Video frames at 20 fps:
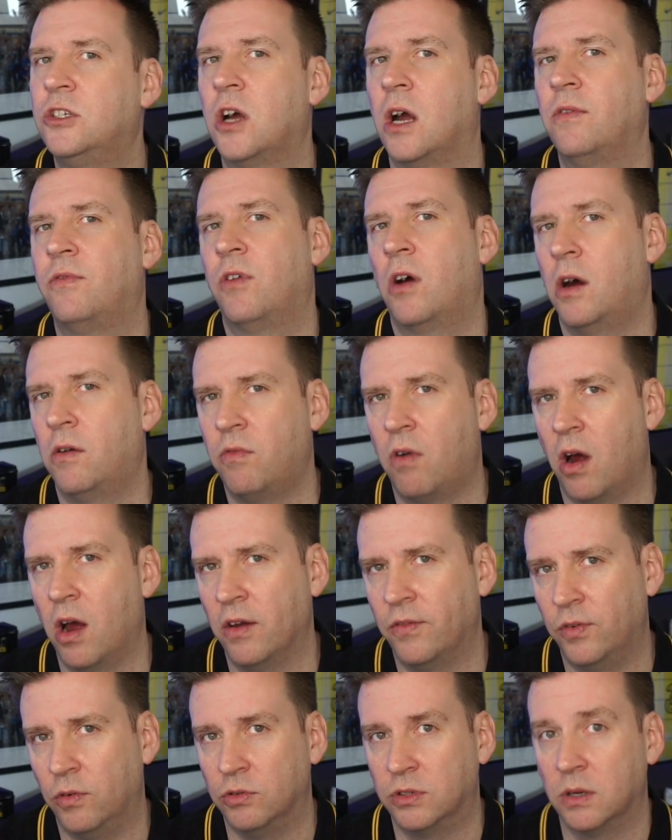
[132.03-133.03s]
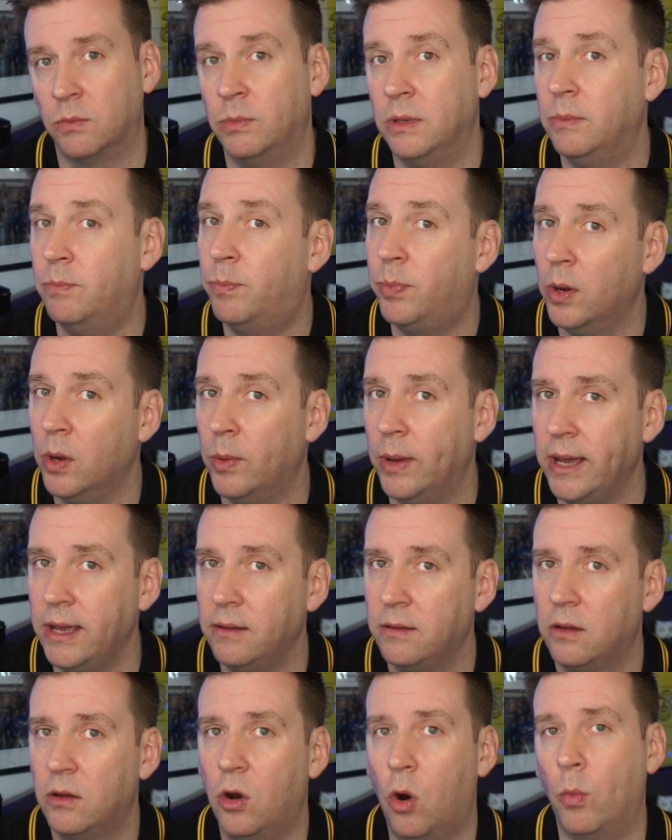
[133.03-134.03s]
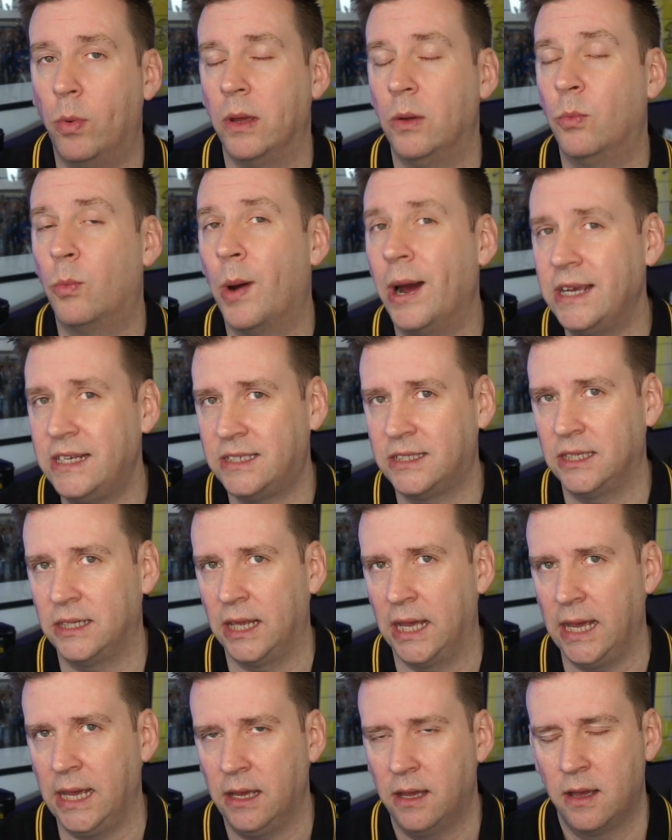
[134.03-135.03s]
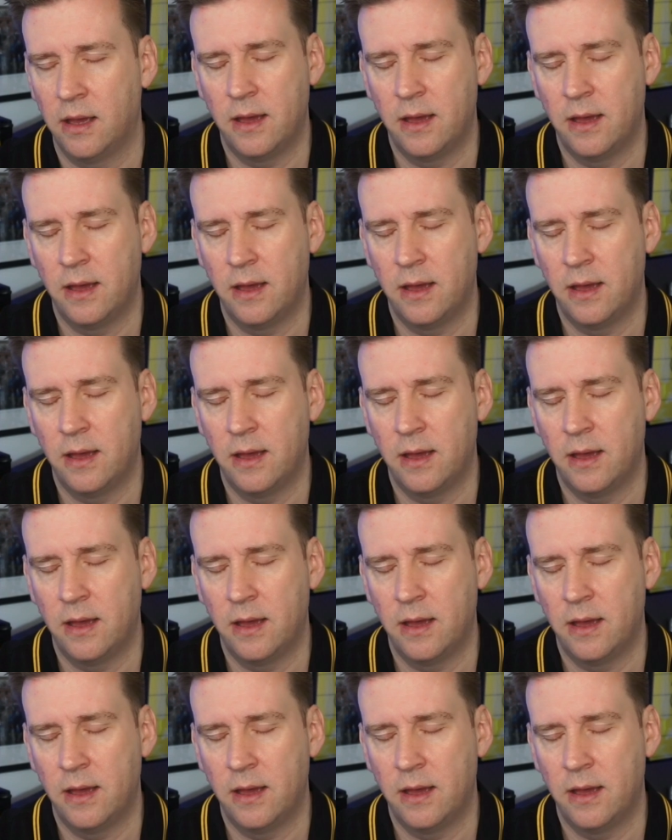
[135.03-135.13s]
over our rivals and we blew it, or we wasted it.